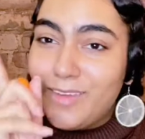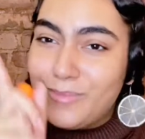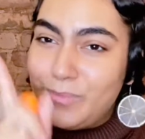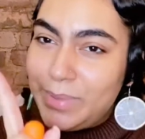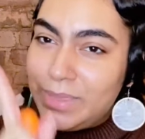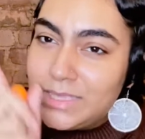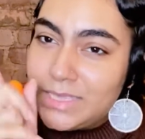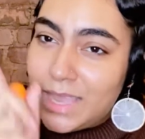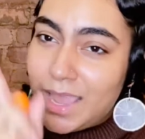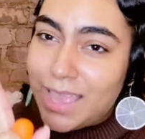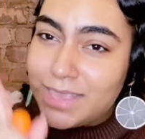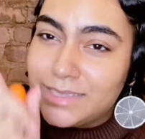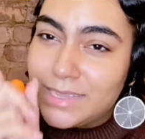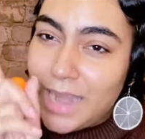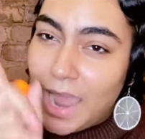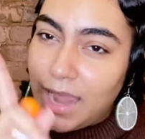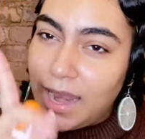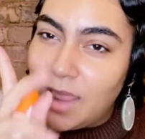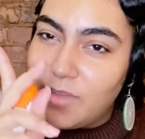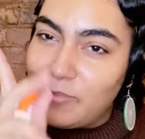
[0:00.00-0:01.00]
BTS and
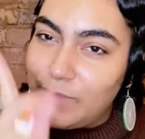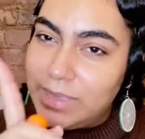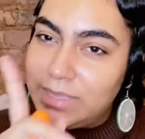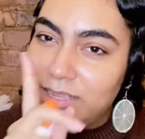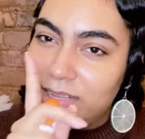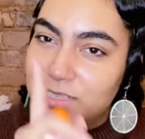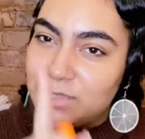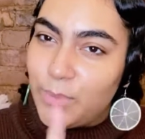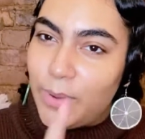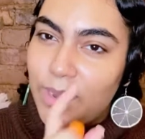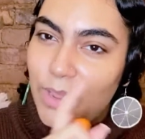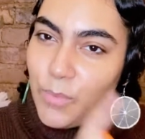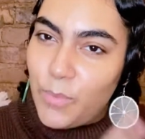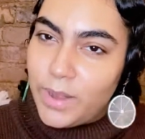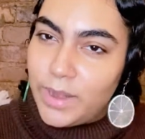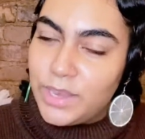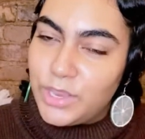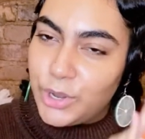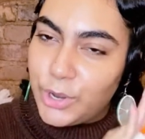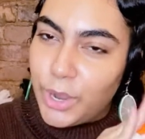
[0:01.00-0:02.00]
I love
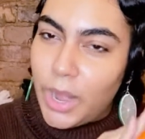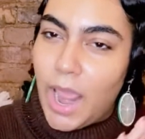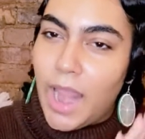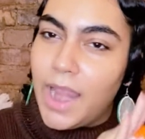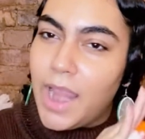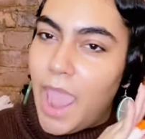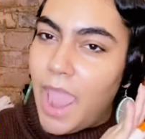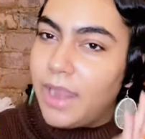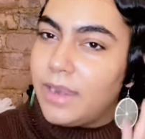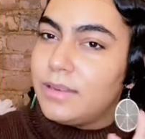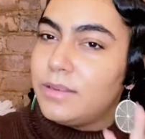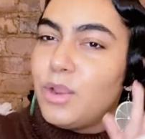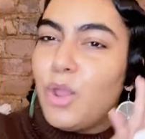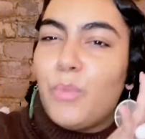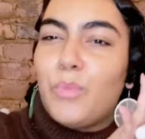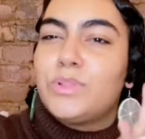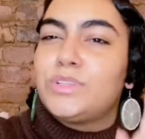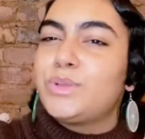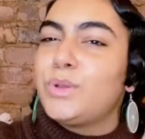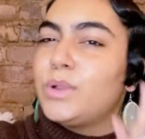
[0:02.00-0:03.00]
BT21 and no
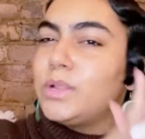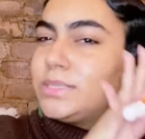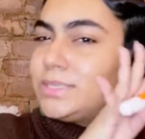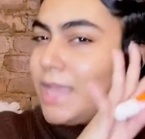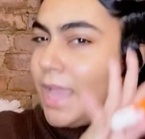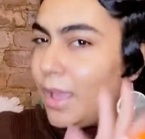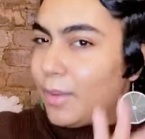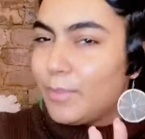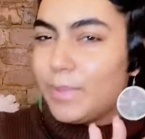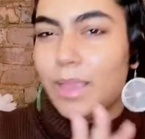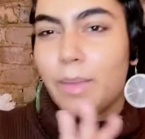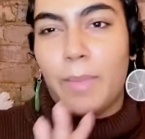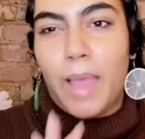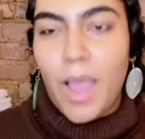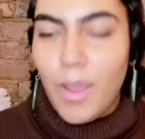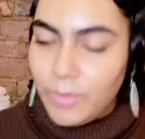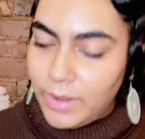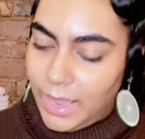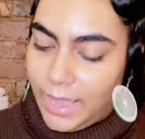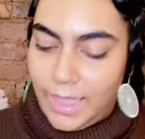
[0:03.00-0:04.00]
one's gonna tell me
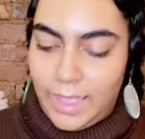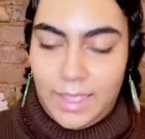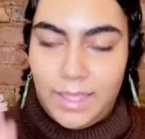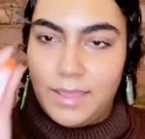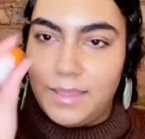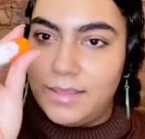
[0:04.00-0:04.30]
about it.